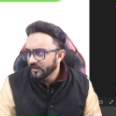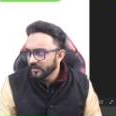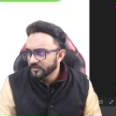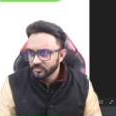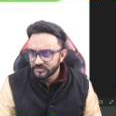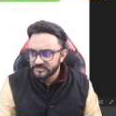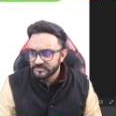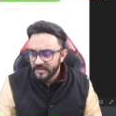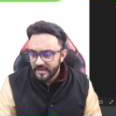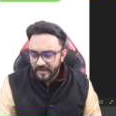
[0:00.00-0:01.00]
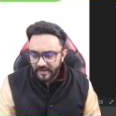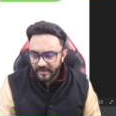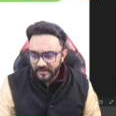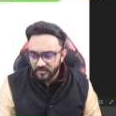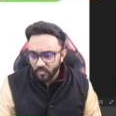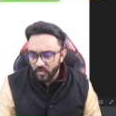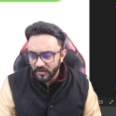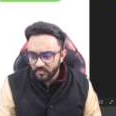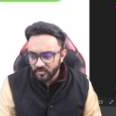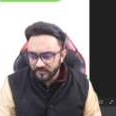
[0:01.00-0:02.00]
do this. And
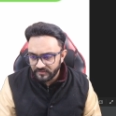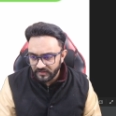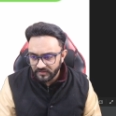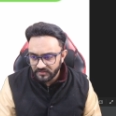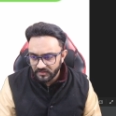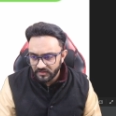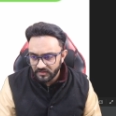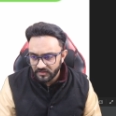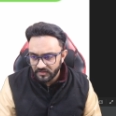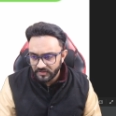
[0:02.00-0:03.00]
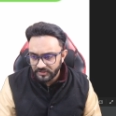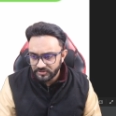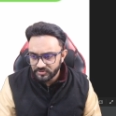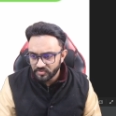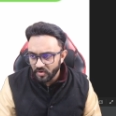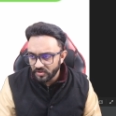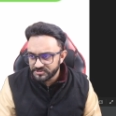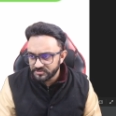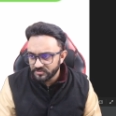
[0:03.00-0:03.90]
one more thing, you also